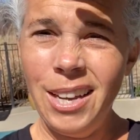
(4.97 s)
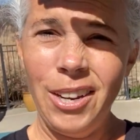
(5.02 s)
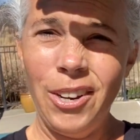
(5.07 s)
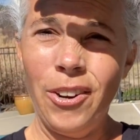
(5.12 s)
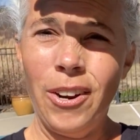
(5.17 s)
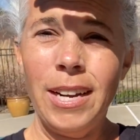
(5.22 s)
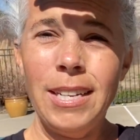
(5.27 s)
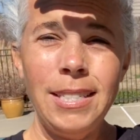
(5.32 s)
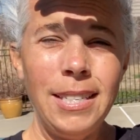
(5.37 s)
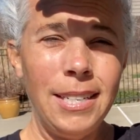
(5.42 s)

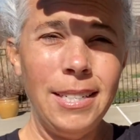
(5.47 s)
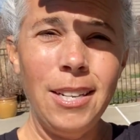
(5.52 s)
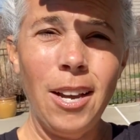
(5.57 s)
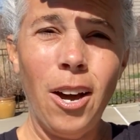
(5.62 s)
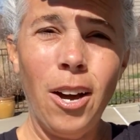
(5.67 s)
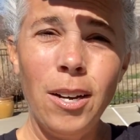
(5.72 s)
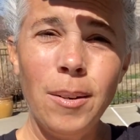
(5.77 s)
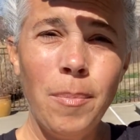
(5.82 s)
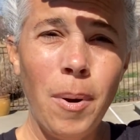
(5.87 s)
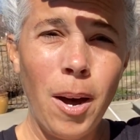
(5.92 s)
crazy
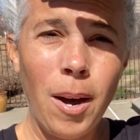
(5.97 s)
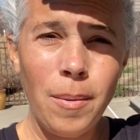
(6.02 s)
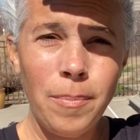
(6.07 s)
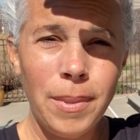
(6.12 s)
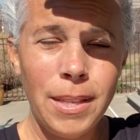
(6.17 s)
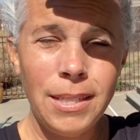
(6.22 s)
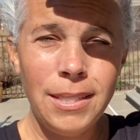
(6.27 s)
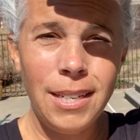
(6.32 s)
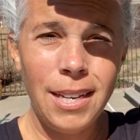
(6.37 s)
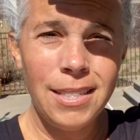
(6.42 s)
dog mom
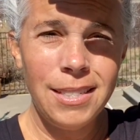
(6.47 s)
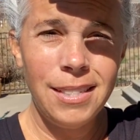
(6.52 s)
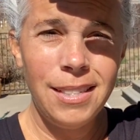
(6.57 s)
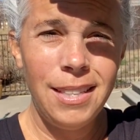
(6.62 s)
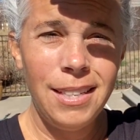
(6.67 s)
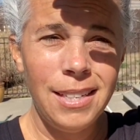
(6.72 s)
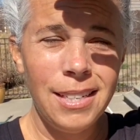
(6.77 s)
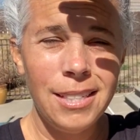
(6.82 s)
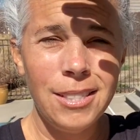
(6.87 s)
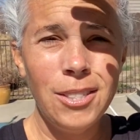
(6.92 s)
that does
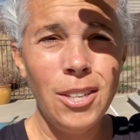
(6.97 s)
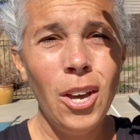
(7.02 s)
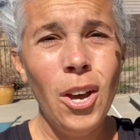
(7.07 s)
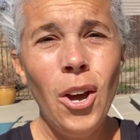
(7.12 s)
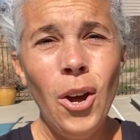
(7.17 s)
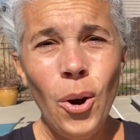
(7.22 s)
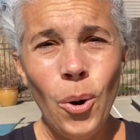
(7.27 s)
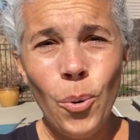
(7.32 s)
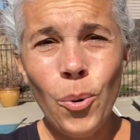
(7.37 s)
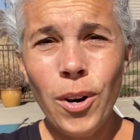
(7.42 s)
this
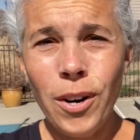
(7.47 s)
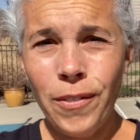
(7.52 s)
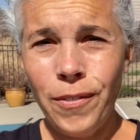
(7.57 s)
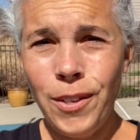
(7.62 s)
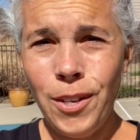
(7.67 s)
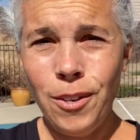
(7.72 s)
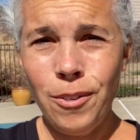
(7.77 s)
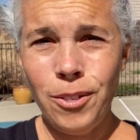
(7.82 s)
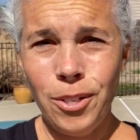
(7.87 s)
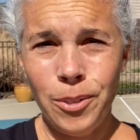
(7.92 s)
or if
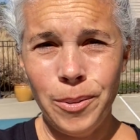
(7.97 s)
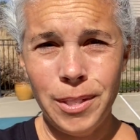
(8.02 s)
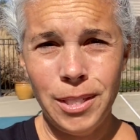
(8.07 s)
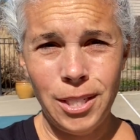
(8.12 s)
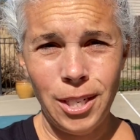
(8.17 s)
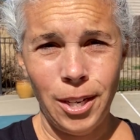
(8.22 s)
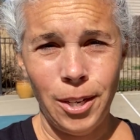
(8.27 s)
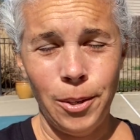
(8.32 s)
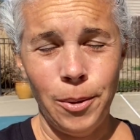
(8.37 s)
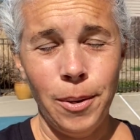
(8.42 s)
you do it
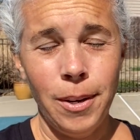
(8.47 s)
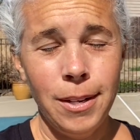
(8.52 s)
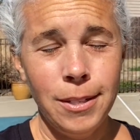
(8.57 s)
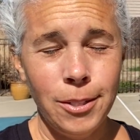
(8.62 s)
too.